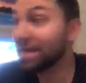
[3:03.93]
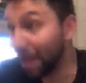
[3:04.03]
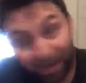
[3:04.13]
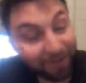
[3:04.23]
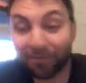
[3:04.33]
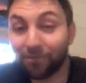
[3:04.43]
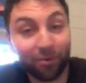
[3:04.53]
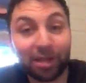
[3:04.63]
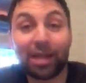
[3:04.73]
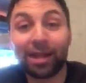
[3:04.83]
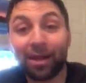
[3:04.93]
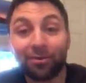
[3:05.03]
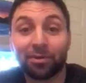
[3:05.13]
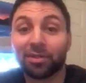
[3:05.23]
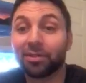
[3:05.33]
Not even 48
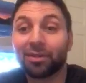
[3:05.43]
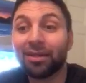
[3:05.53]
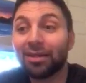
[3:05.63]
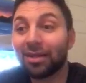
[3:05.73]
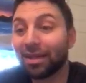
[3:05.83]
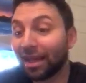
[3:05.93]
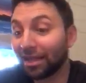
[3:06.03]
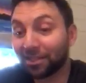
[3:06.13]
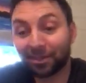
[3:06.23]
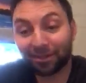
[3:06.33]
hours. It's